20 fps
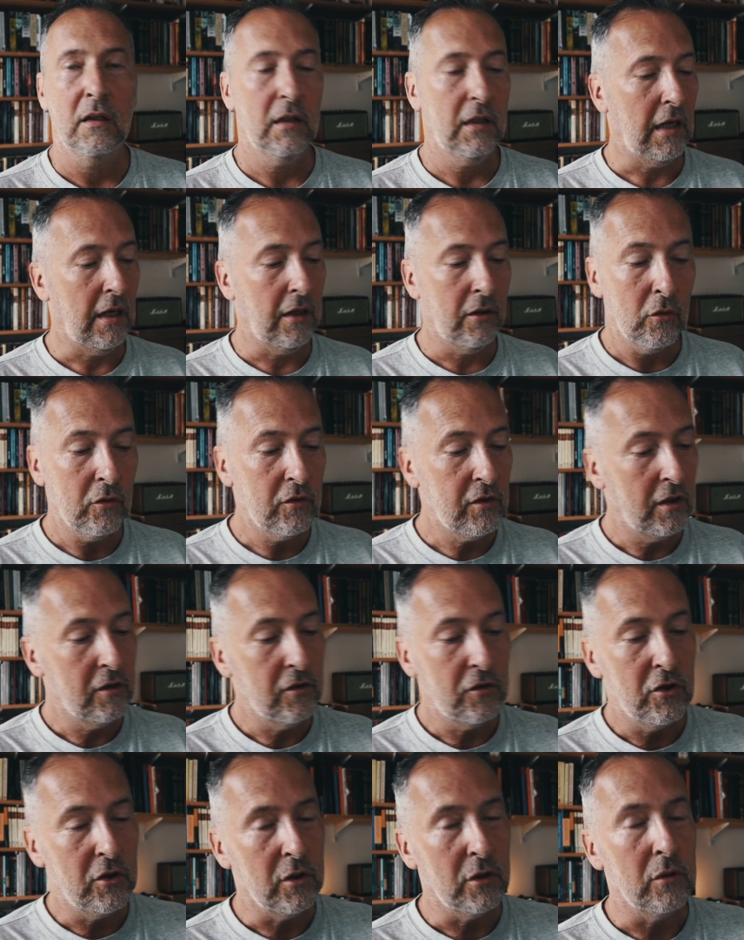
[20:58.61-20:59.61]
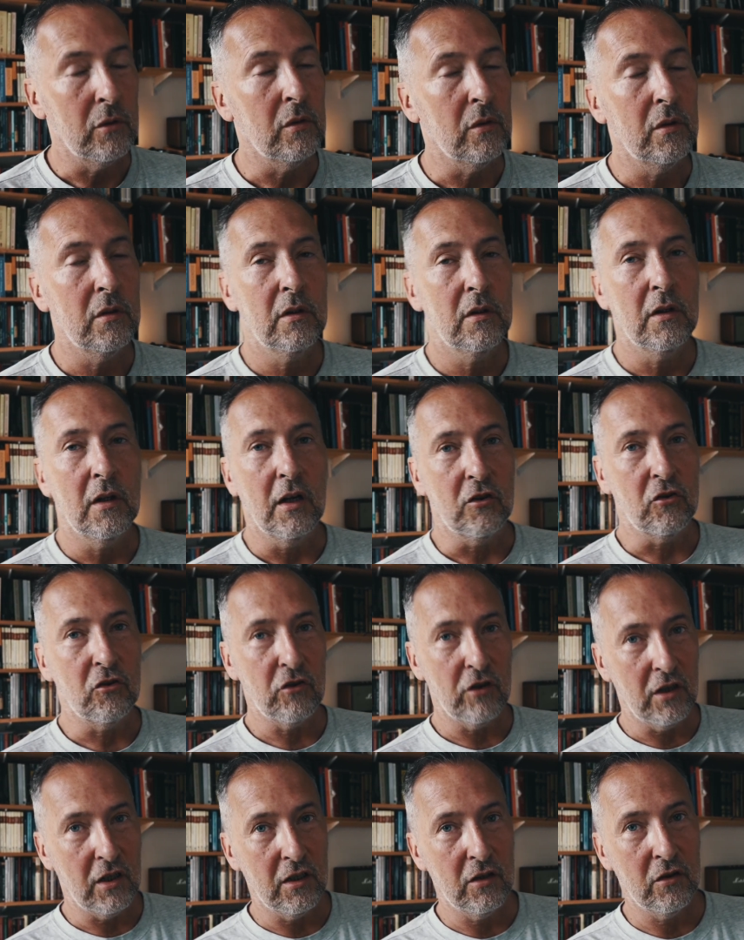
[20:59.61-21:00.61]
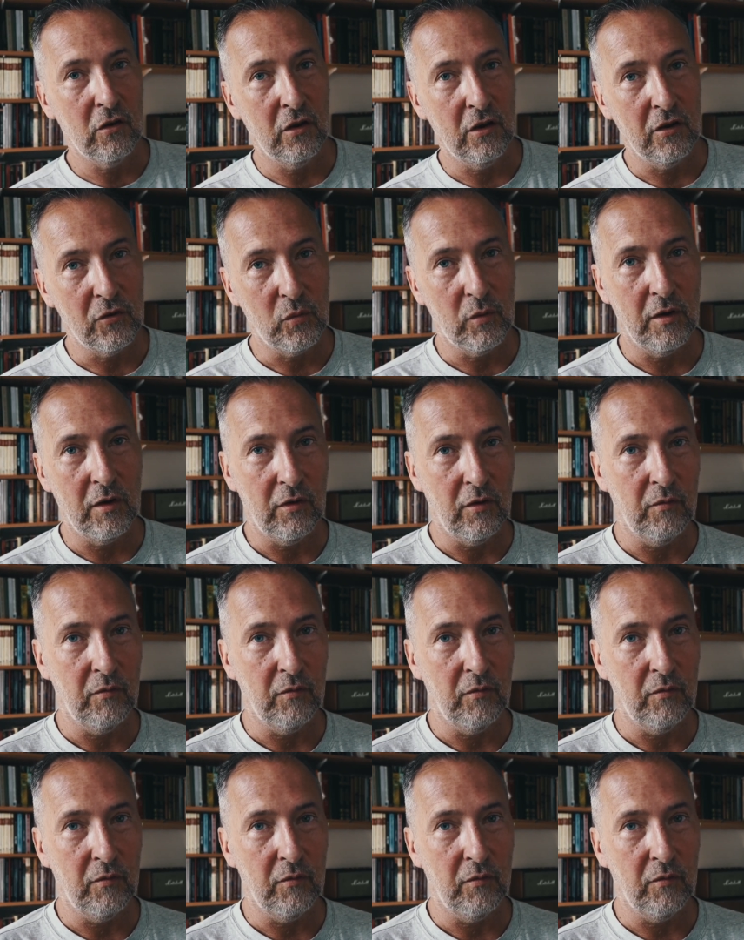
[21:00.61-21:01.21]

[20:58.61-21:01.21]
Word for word: cannot undo a trillion dollars worth of